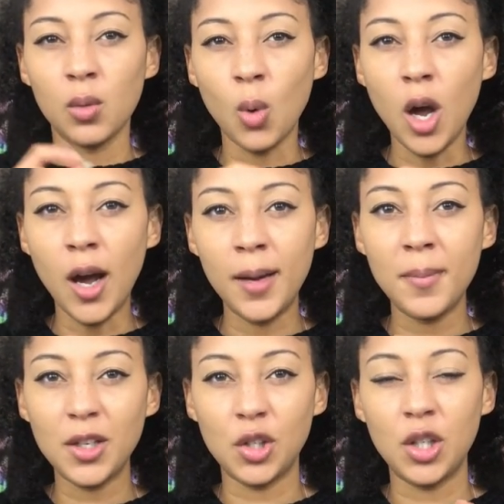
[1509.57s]
what I
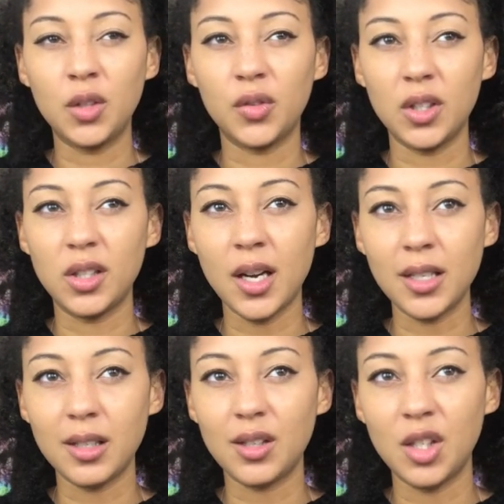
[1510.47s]
measured for the
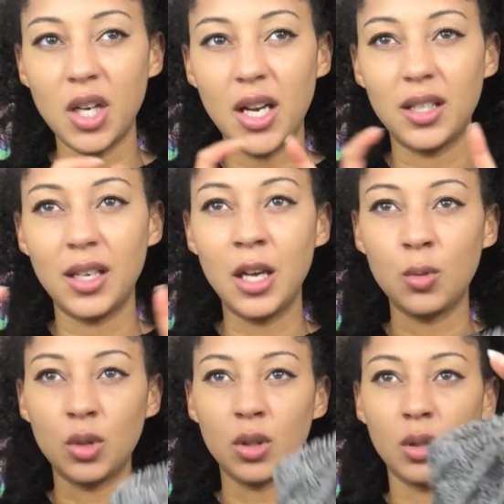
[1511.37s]
size it suggests, it
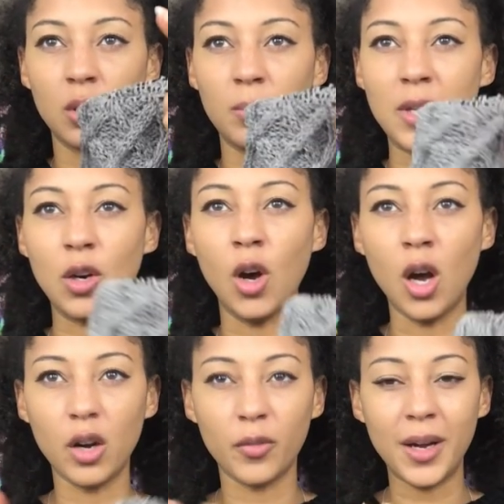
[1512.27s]
would be
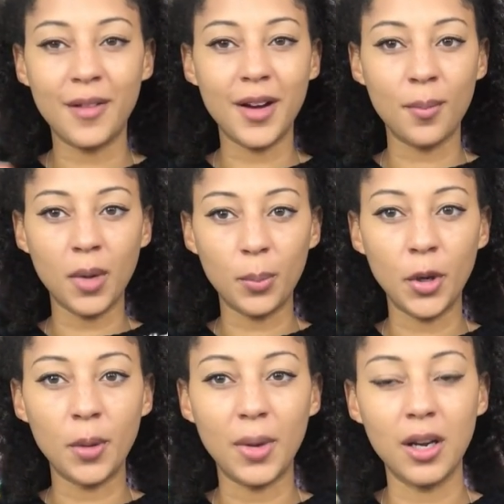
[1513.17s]
halfway around my
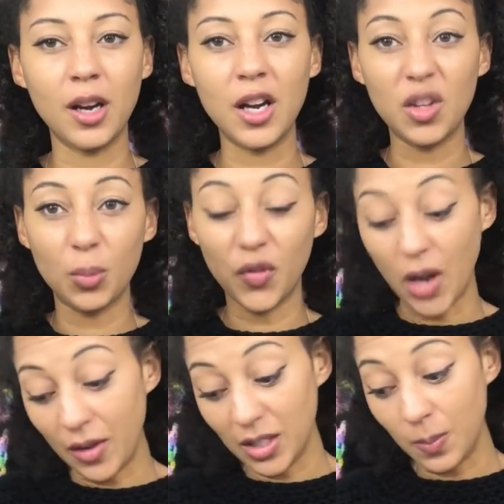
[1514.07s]
bum, and I either
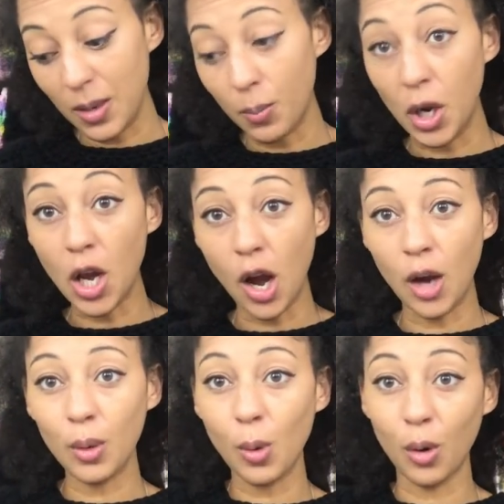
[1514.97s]
prefer it to be
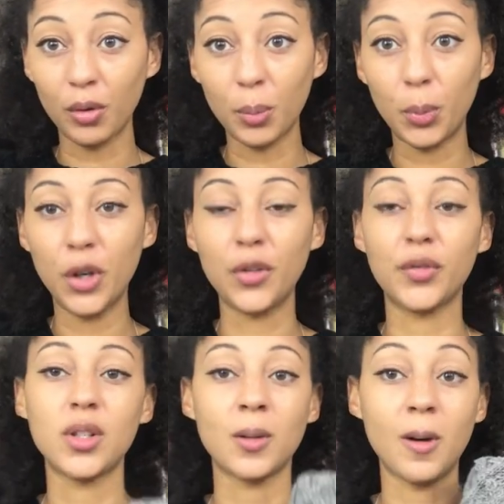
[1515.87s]
below or
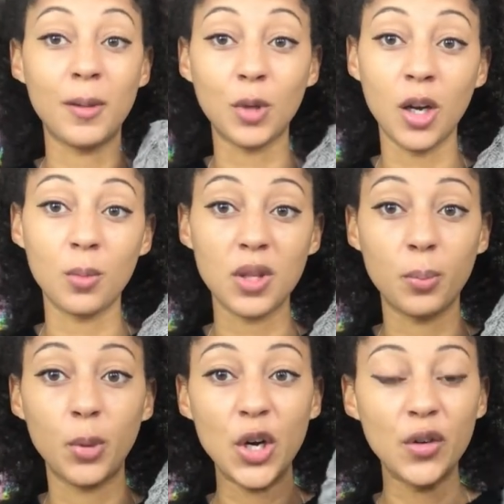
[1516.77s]
above, so I'm going with
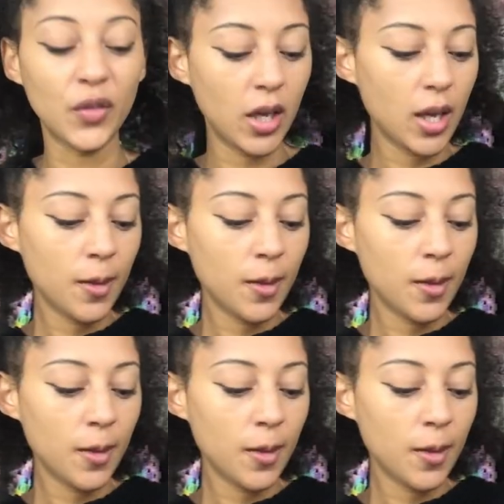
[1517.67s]
above.